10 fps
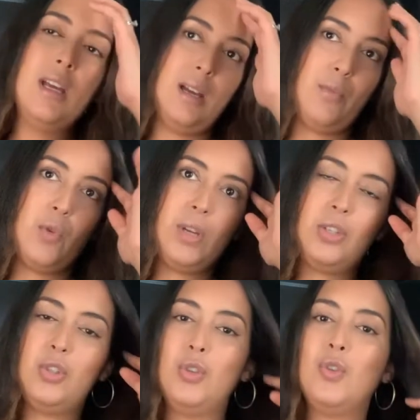I'm going
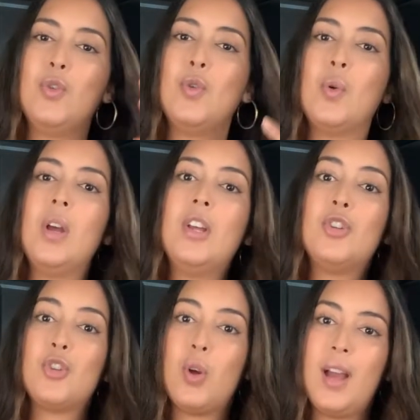to
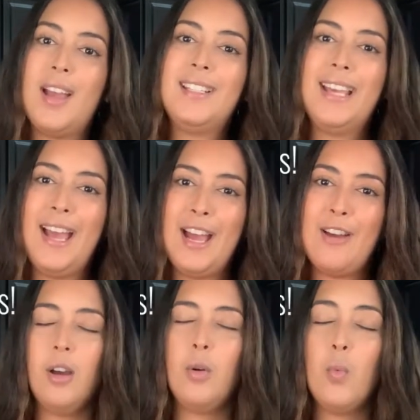try to have
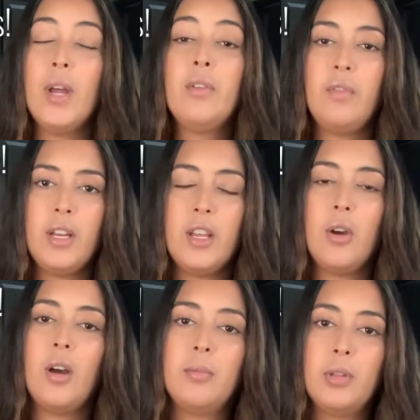one video
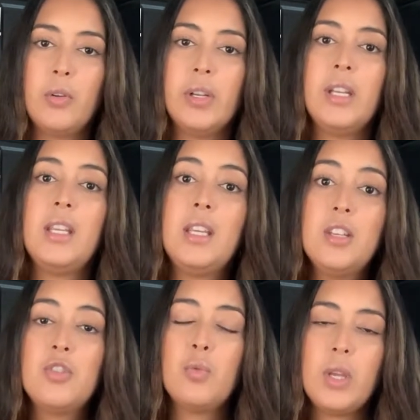uploaded
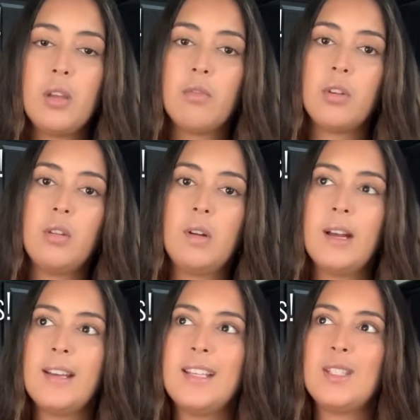each week for you
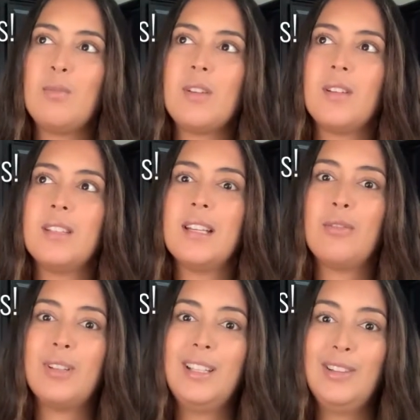guys because I
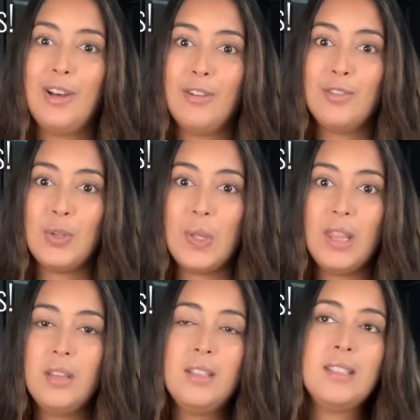really love doing
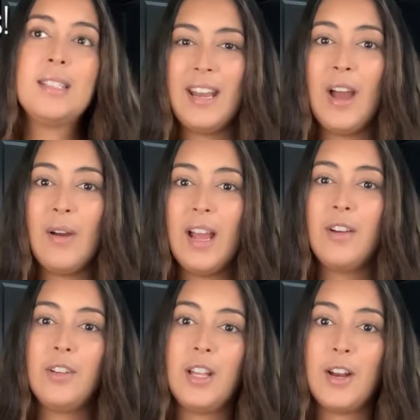this. Now I have
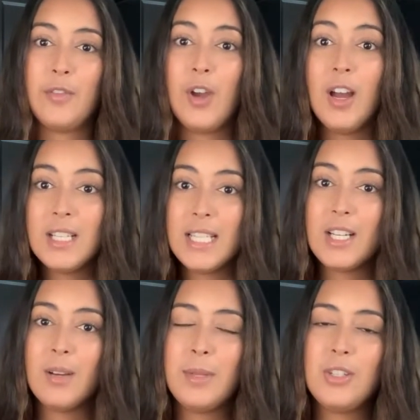a lot of content
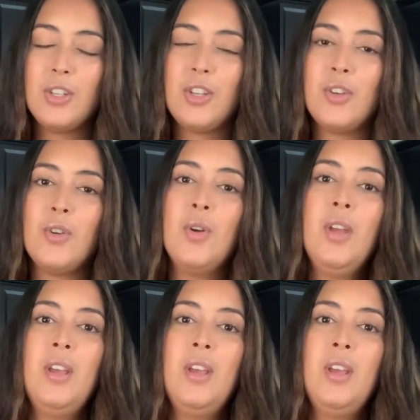coming to you